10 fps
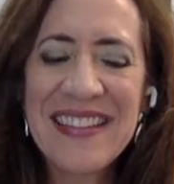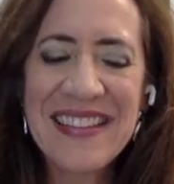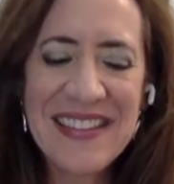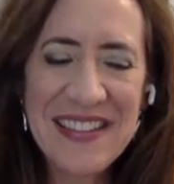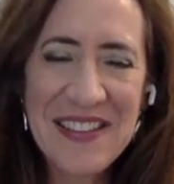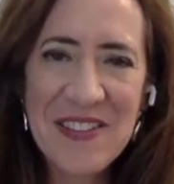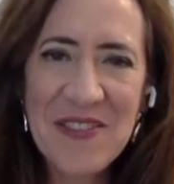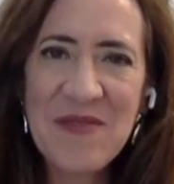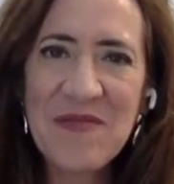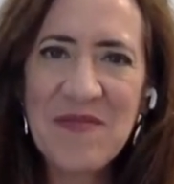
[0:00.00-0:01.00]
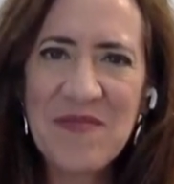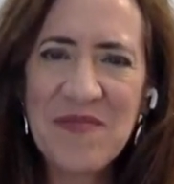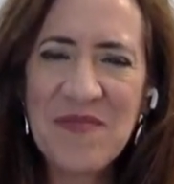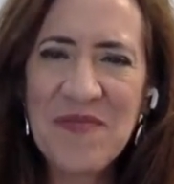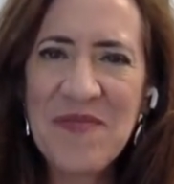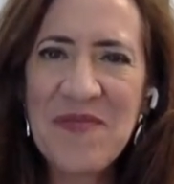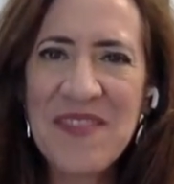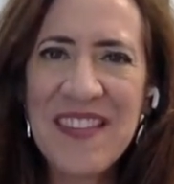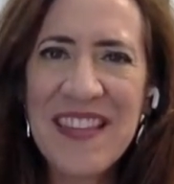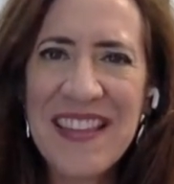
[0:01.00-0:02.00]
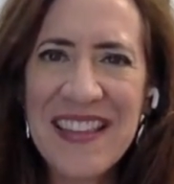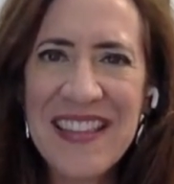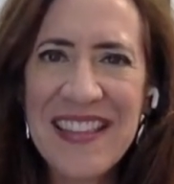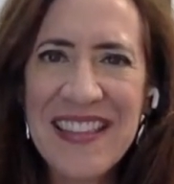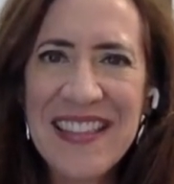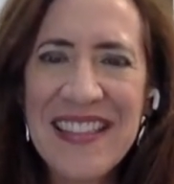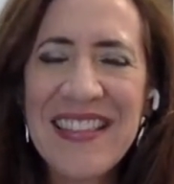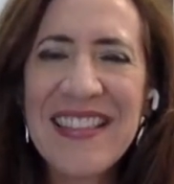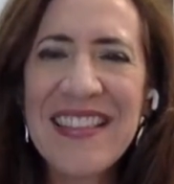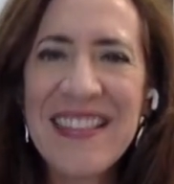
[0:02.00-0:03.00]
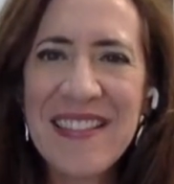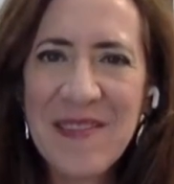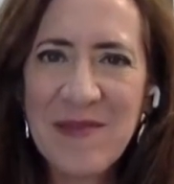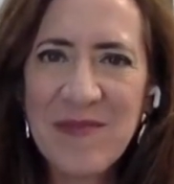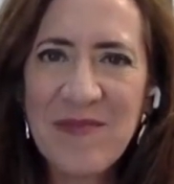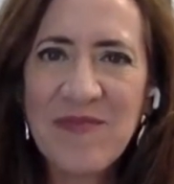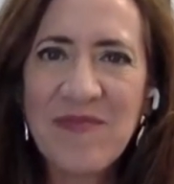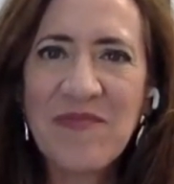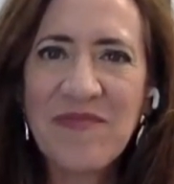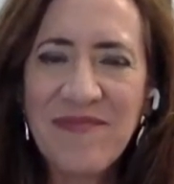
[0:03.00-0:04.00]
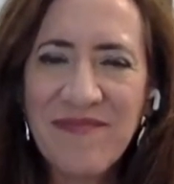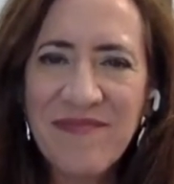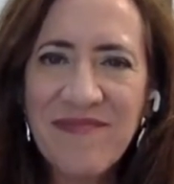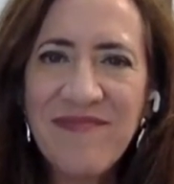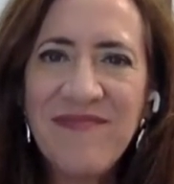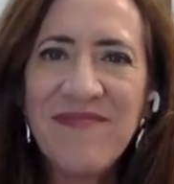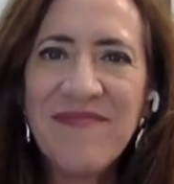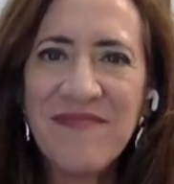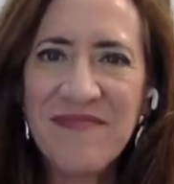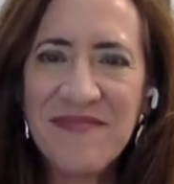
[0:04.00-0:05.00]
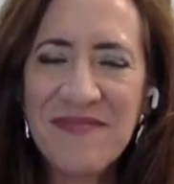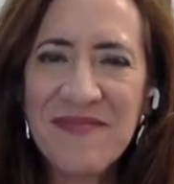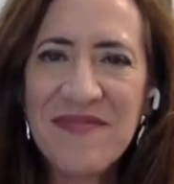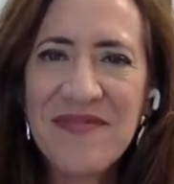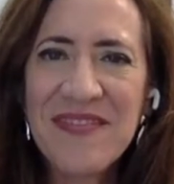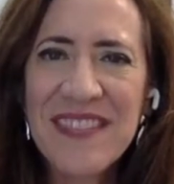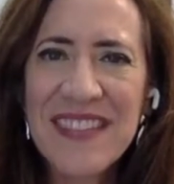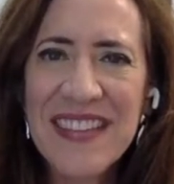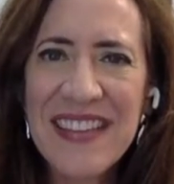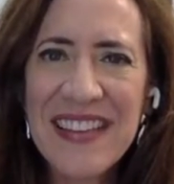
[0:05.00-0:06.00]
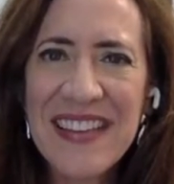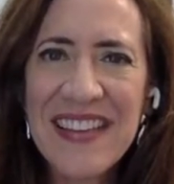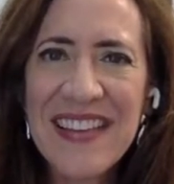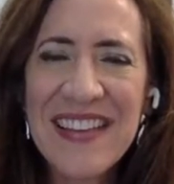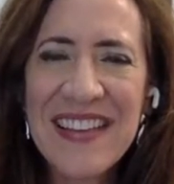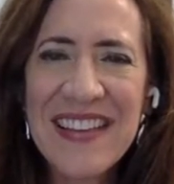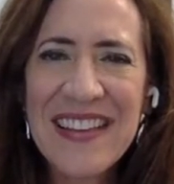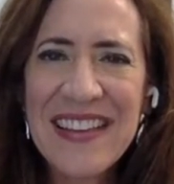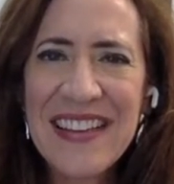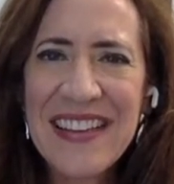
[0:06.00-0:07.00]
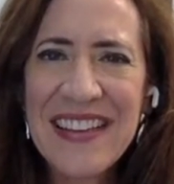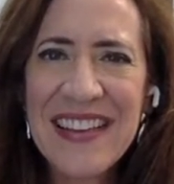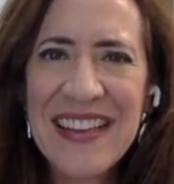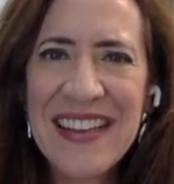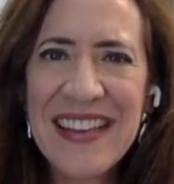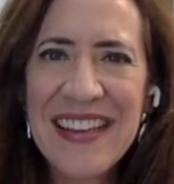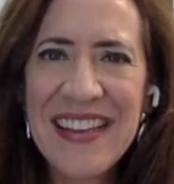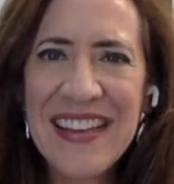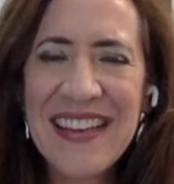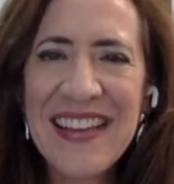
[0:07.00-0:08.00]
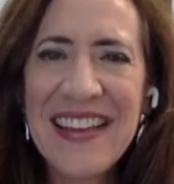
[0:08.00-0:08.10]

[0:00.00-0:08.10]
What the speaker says: (silent)